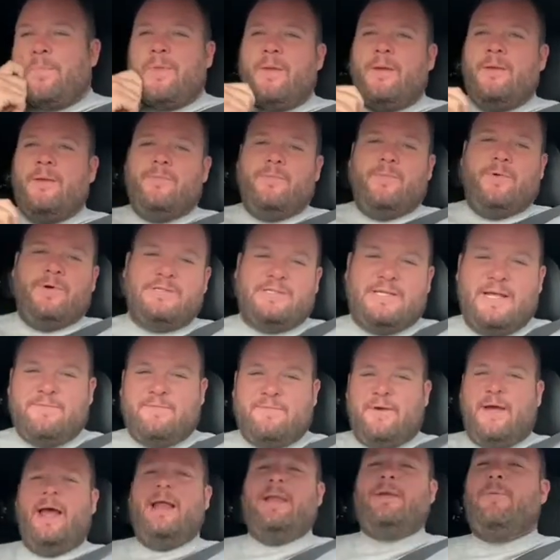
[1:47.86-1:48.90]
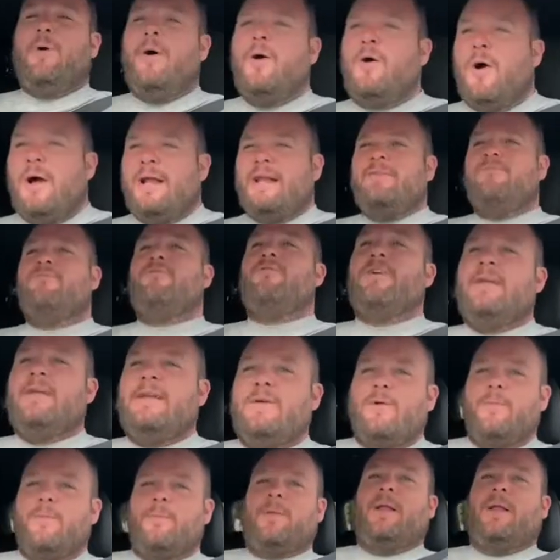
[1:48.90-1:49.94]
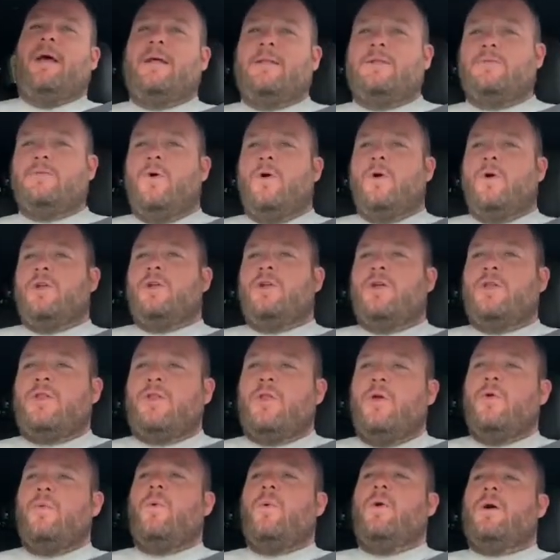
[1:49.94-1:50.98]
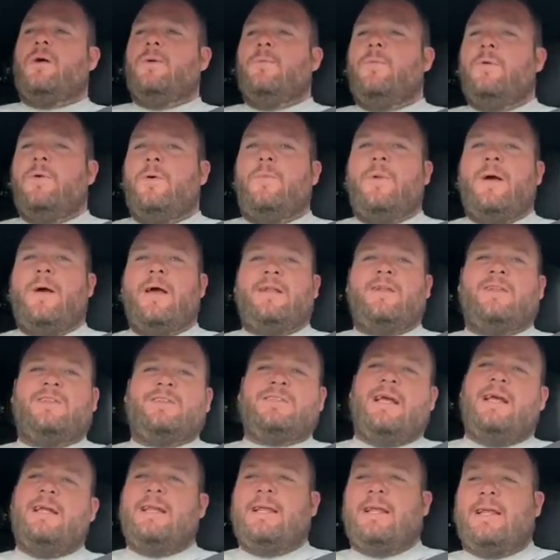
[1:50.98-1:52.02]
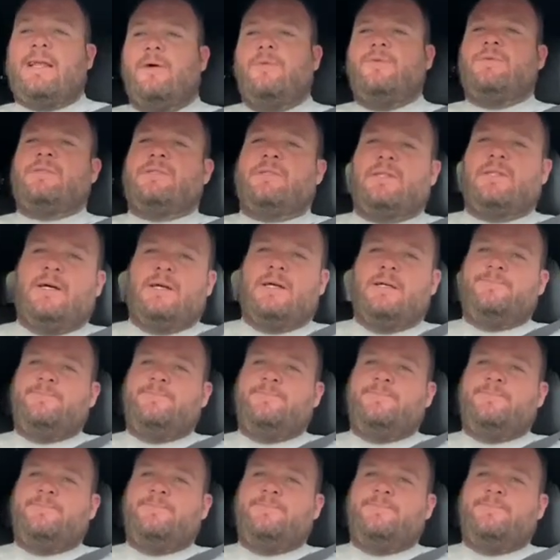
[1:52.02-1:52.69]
What's ever? Anyone got any really good plans? What can I do? Where can I take the girls today?